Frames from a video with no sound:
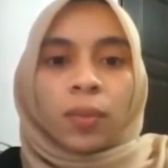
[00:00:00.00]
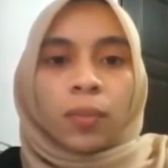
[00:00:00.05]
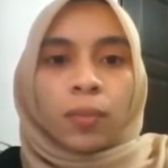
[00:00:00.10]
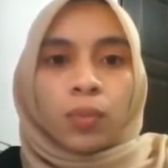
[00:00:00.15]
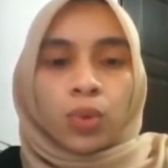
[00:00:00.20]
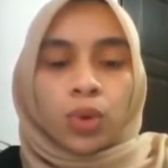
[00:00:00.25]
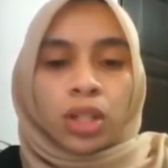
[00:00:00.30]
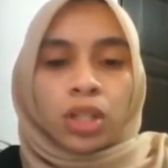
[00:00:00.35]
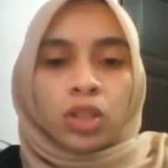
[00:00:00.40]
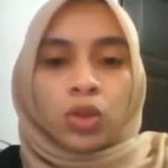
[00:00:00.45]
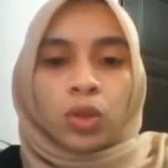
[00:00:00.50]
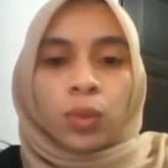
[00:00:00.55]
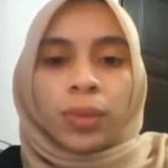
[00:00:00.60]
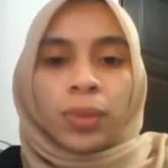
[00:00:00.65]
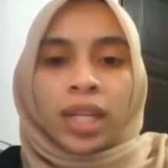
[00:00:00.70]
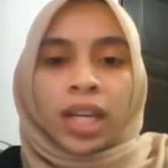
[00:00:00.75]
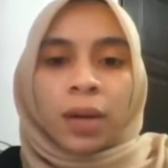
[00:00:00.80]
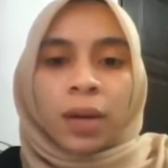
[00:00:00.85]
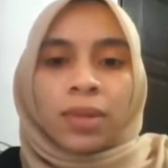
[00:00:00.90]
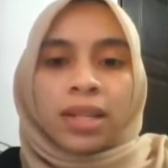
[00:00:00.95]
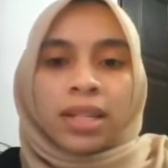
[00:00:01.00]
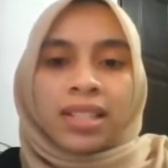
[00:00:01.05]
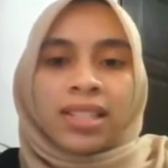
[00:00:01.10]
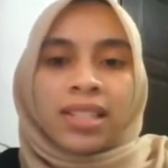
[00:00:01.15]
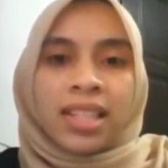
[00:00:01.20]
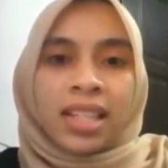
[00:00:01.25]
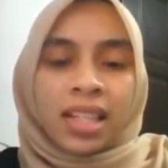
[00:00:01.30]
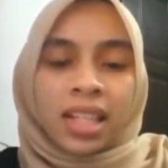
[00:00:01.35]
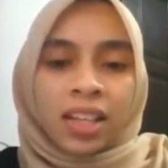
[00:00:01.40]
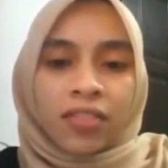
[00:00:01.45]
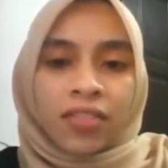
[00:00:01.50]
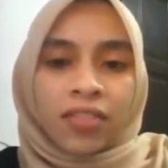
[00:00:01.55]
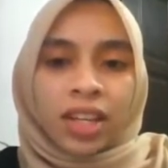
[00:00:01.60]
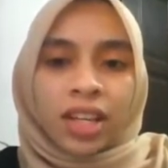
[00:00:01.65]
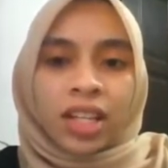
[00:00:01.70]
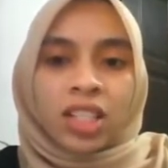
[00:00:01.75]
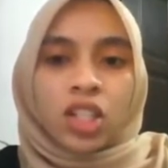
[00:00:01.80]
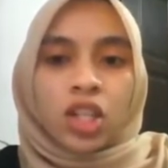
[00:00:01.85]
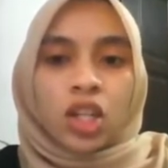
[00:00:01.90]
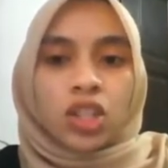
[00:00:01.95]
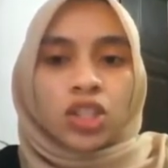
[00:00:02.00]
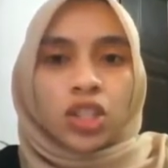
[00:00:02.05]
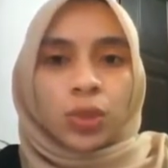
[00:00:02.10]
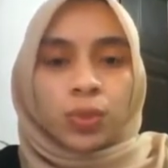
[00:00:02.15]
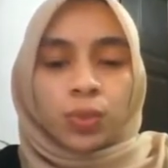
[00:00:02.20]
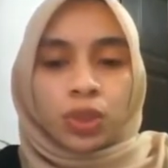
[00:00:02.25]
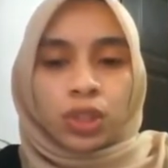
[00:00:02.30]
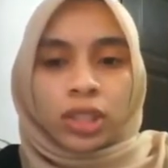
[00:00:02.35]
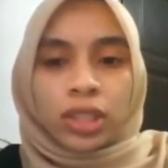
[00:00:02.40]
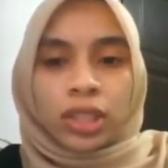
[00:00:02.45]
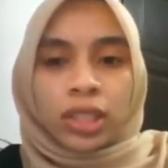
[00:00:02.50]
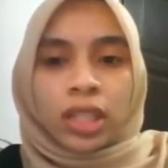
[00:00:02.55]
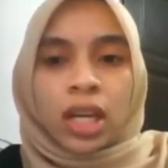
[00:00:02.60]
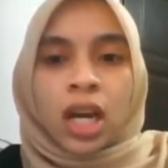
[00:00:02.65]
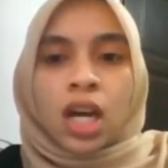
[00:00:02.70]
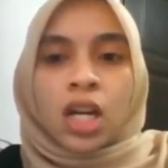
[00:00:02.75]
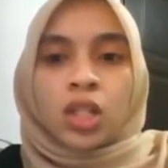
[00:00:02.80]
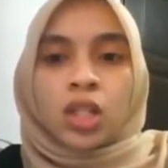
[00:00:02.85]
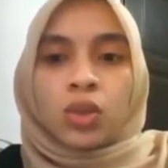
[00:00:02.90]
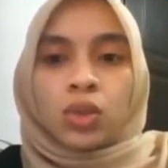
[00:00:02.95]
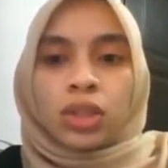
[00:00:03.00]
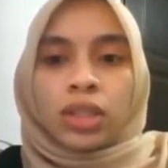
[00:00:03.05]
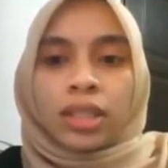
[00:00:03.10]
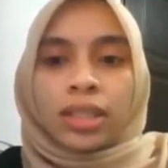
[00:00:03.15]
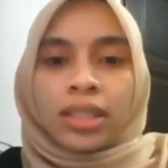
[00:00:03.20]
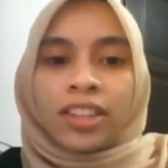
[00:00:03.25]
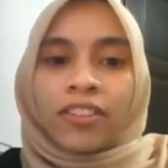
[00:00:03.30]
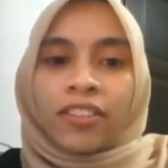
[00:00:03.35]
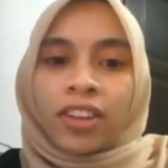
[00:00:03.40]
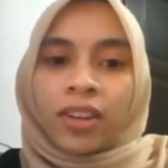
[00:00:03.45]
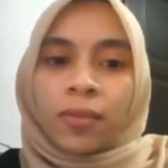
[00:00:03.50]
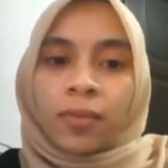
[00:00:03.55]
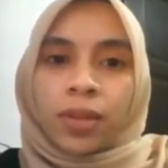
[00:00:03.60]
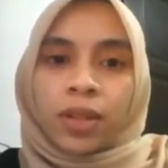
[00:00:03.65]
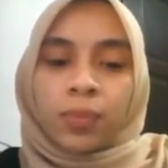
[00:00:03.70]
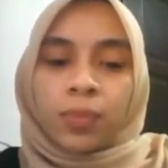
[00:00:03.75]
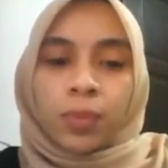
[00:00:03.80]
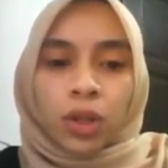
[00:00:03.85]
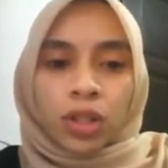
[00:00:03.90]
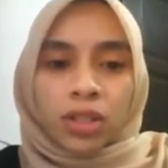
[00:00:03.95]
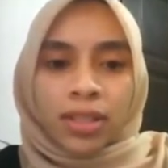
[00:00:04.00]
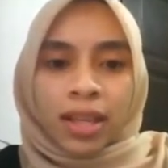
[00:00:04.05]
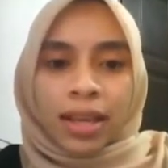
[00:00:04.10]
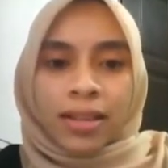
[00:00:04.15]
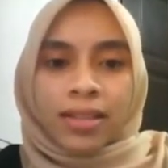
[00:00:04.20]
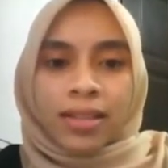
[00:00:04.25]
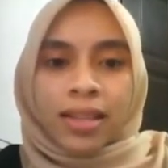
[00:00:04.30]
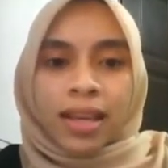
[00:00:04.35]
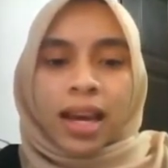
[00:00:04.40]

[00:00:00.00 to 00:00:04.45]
poor to become a significant contributor to the development process.